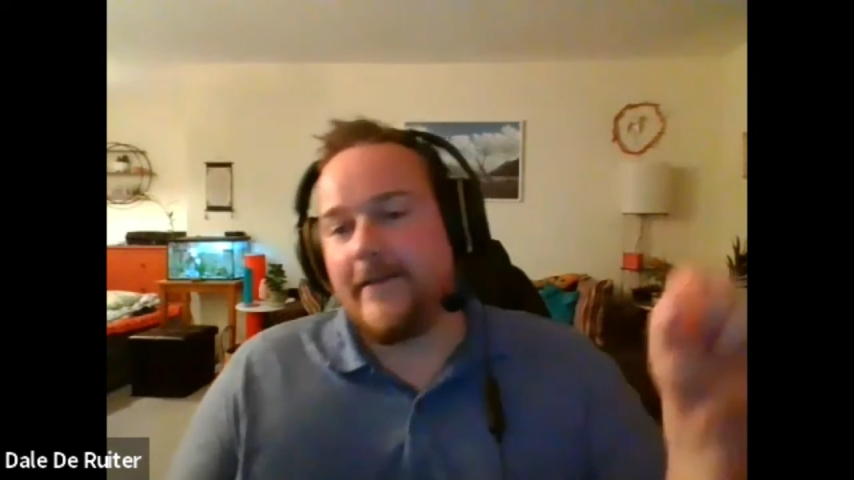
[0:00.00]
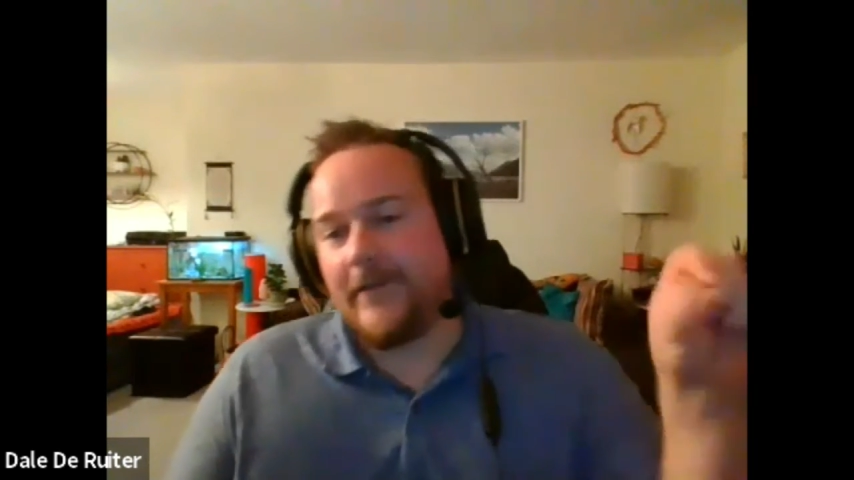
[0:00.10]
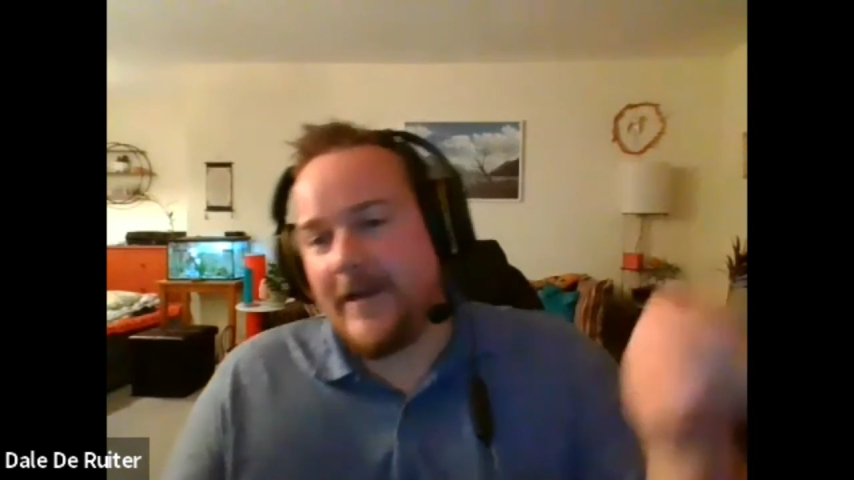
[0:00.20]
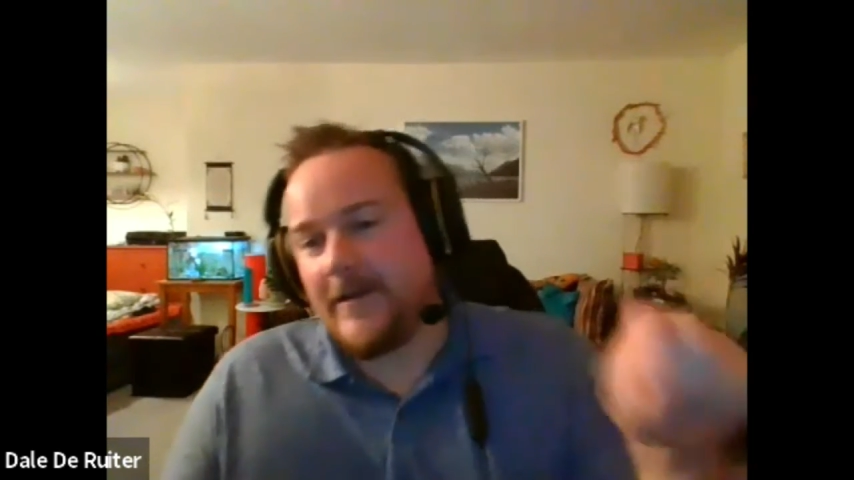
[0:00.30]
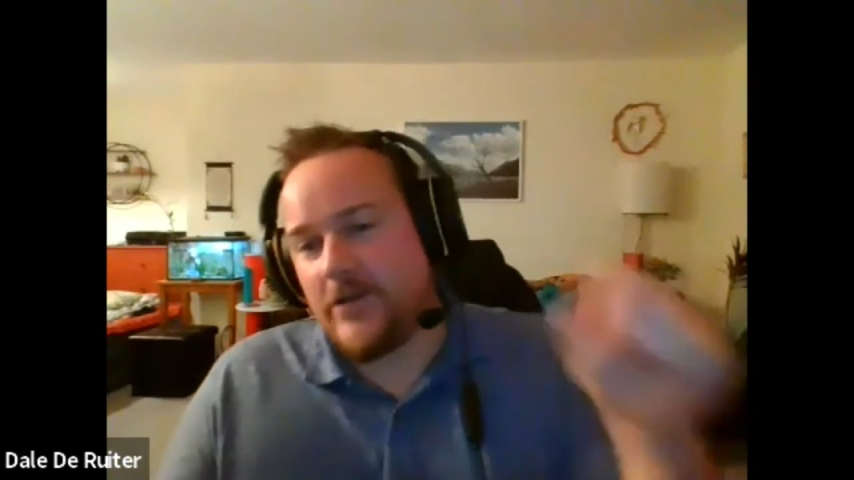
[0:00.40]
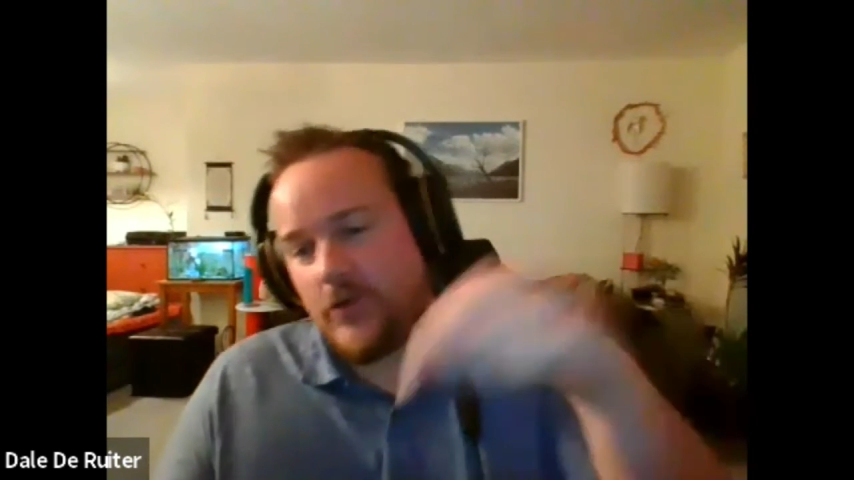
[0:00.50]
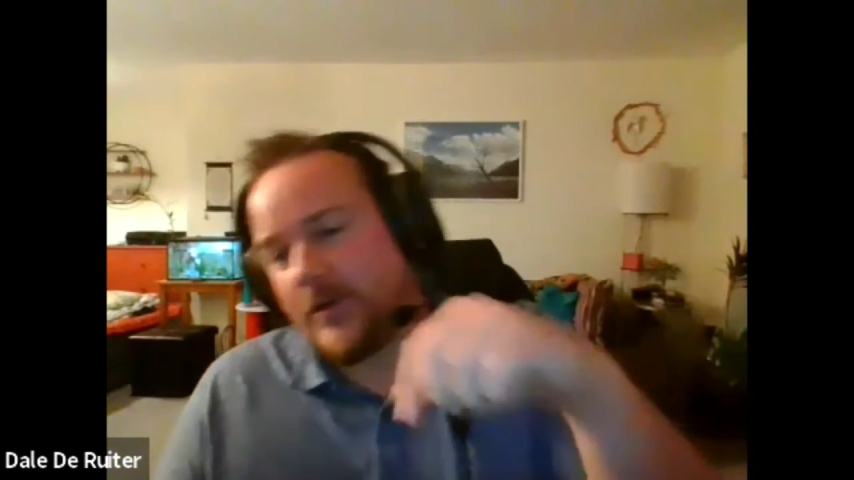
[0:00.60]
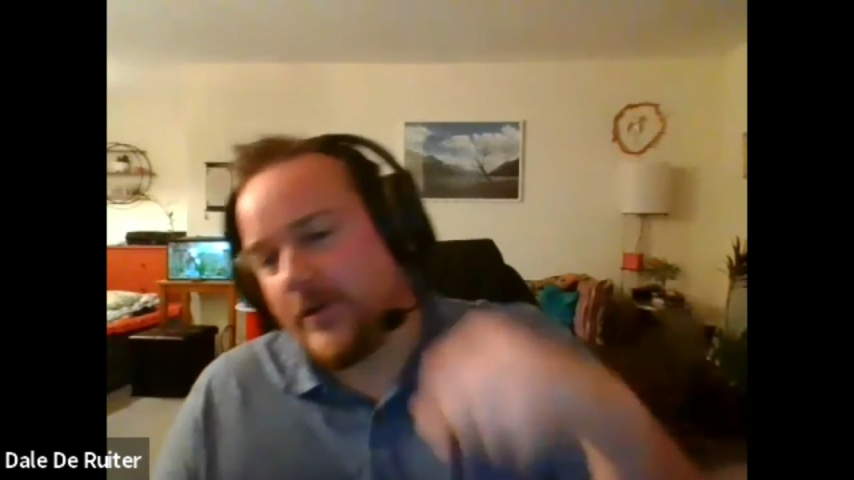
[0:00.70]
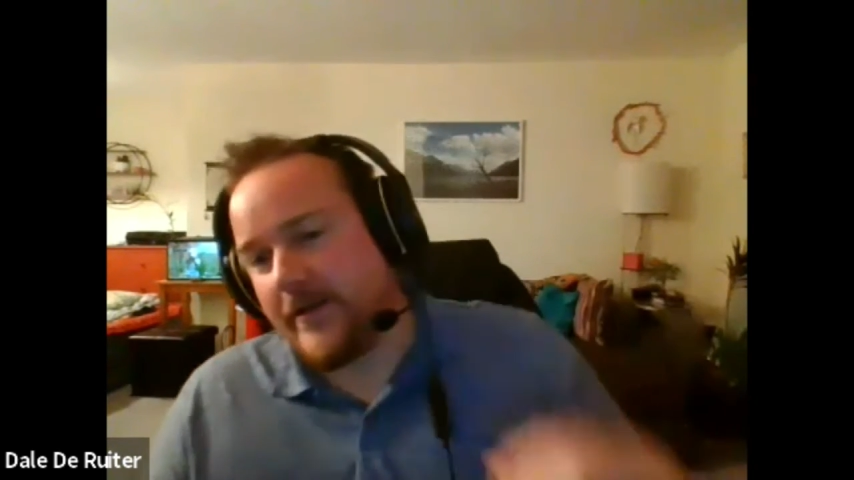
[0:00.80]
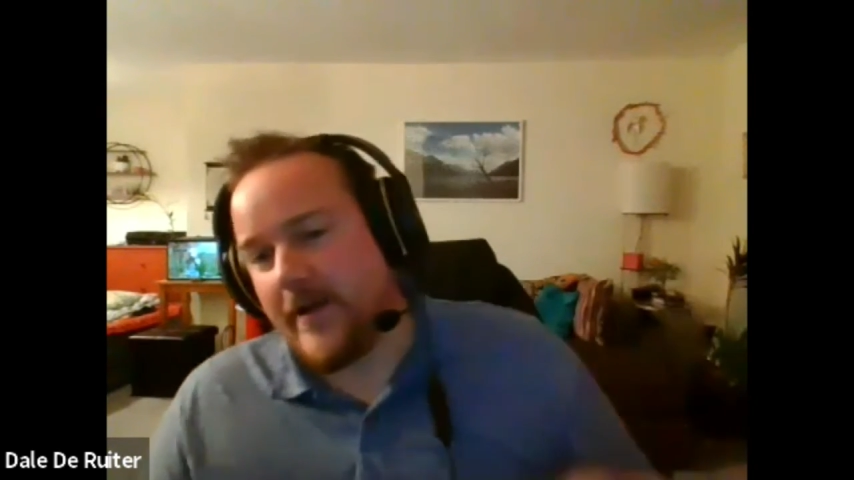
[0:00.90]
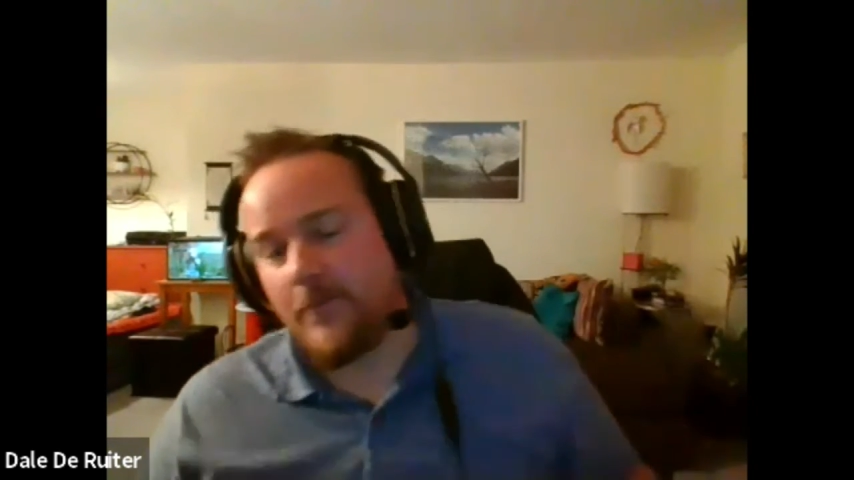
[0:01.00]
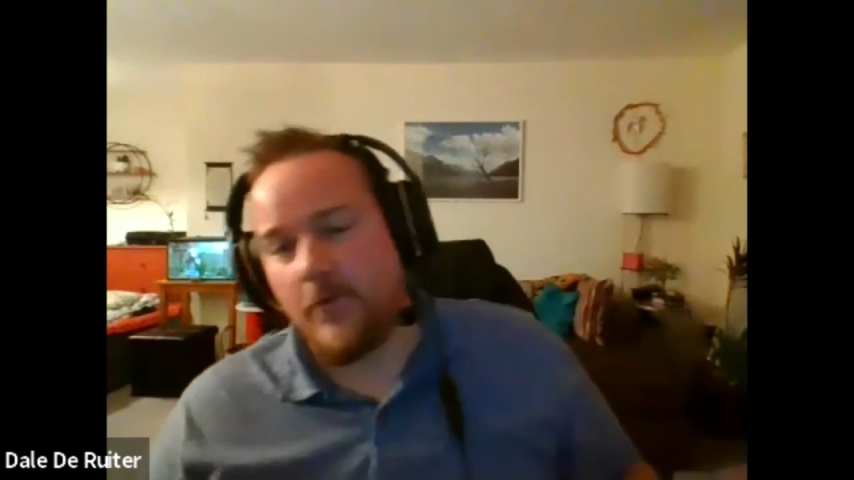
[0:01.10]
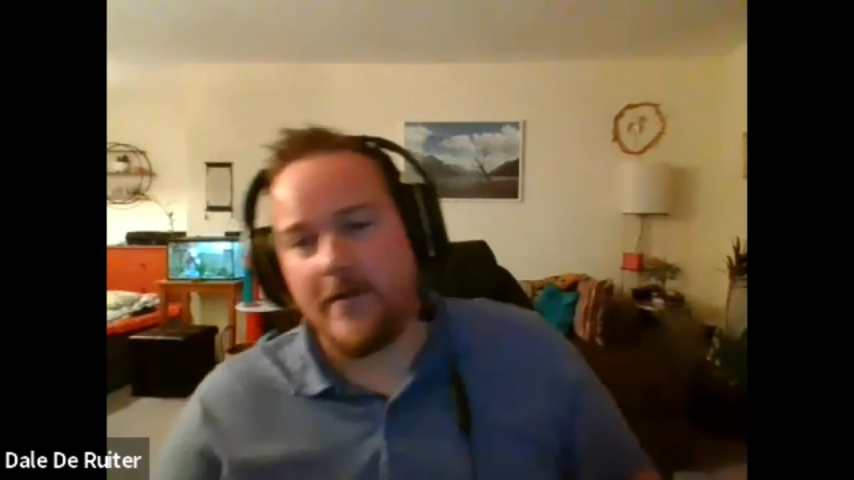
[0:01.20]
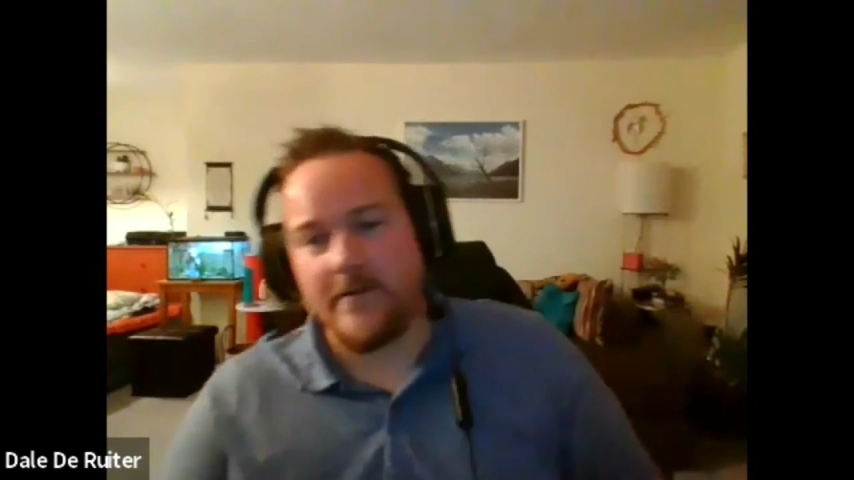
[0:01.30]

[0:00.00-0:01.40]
a link to the cleaned up one